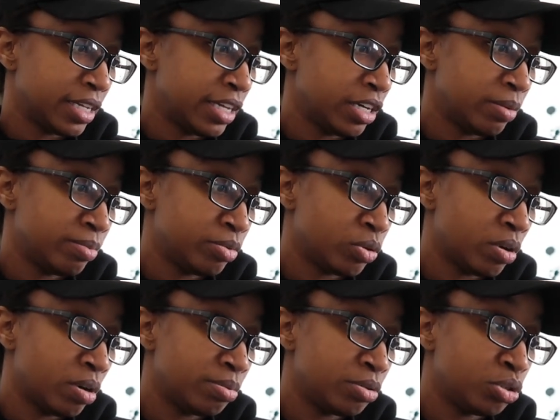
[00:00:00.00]
It
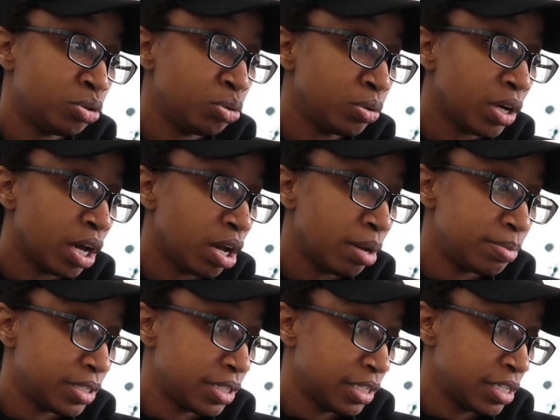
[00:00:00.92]
absorbs 2 cups,